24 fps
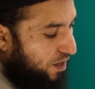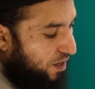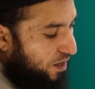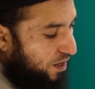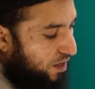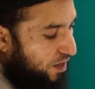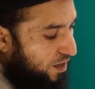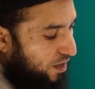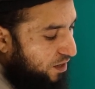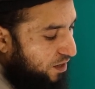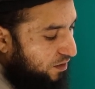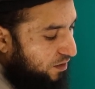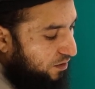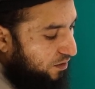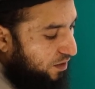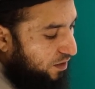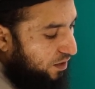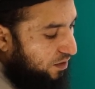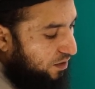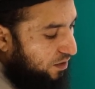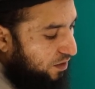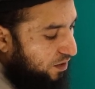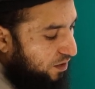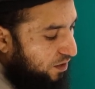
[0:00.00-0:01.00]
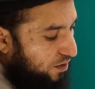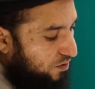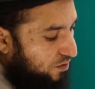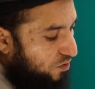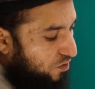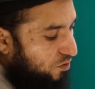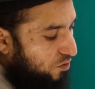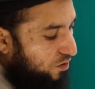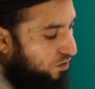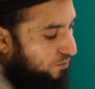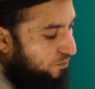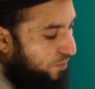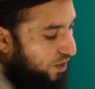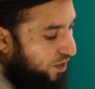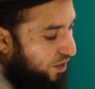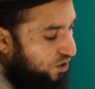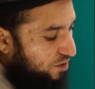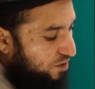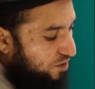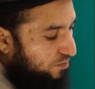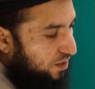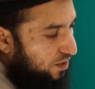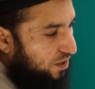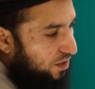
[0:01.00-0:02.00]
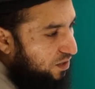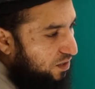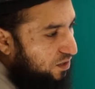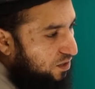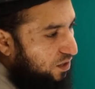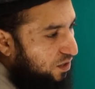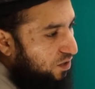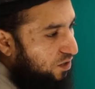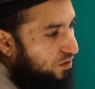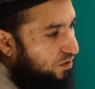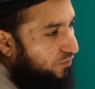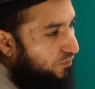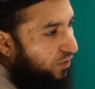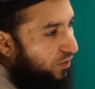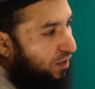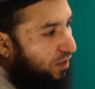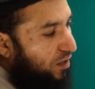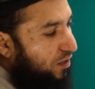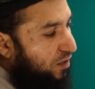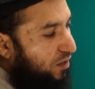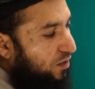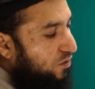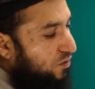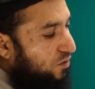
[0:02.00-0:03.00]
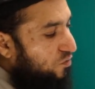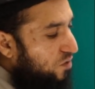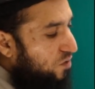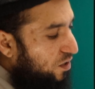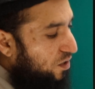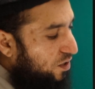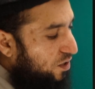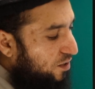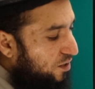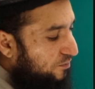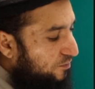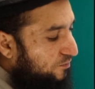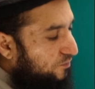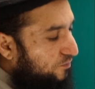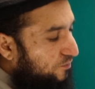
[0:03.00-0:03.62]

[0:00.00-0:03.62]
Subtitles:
and it is on page number 16 of Al-Qaida Nuraniya.